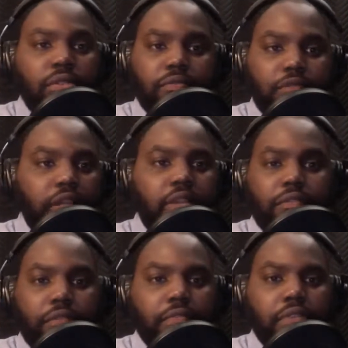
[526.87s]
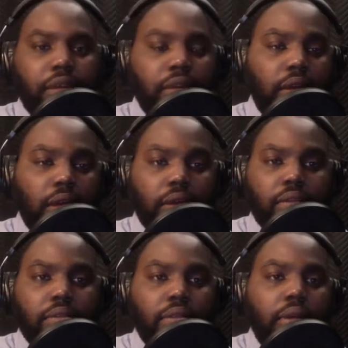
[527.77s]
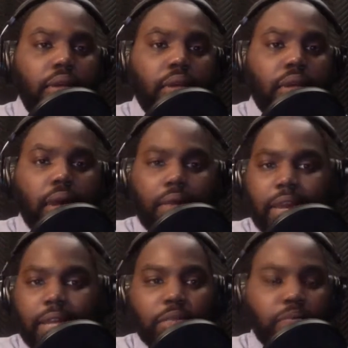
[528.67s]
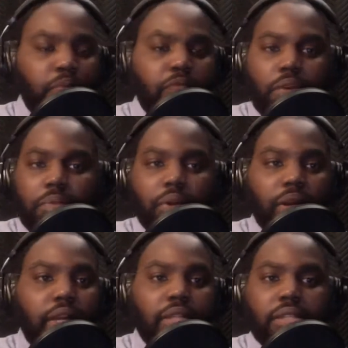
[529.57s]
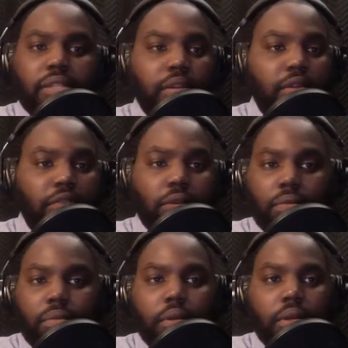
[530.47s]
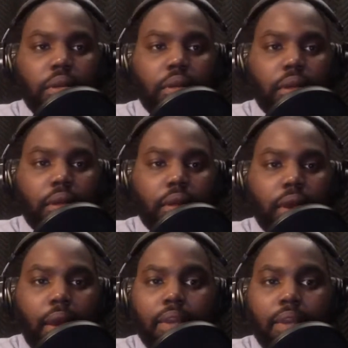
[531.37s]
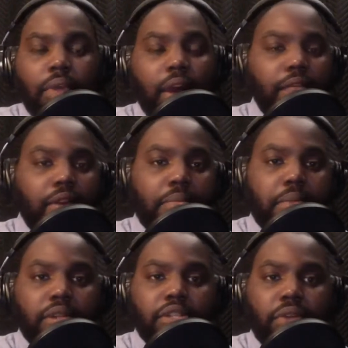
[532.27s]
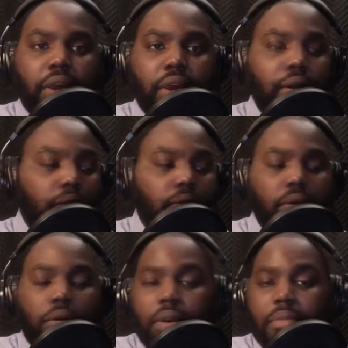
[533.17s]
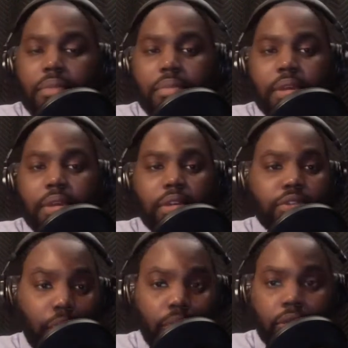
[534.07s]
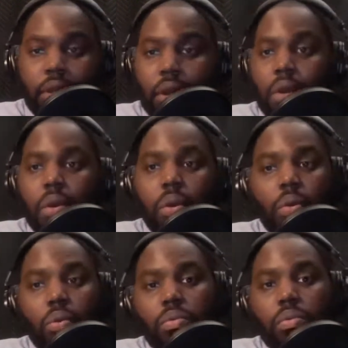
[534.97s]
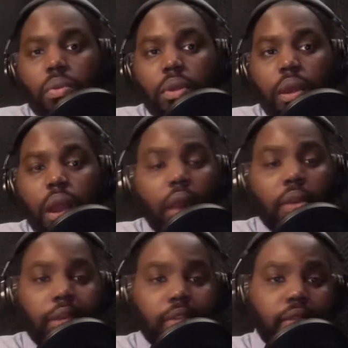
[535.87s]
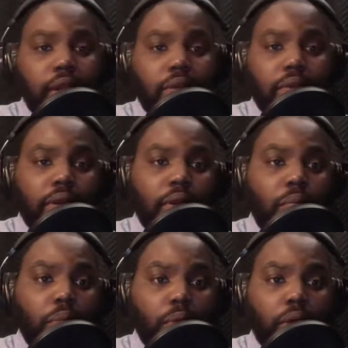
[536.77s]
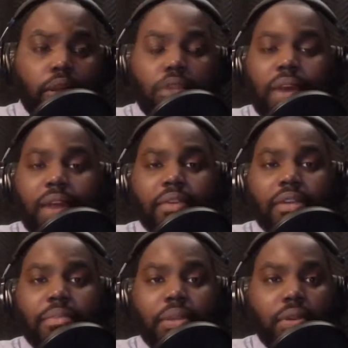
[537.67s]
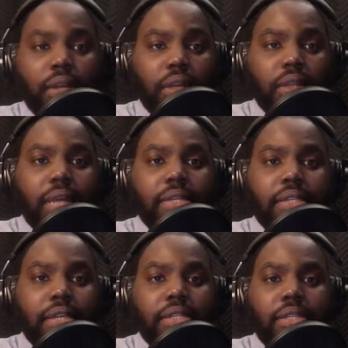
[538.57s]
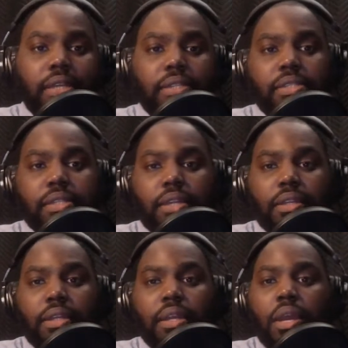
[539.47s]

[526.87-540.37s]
10, 15 kids, and that's from percussion to flute, and you have an administrator or administrators who aren't necessarily on board, and you have a community that doesn't necessarily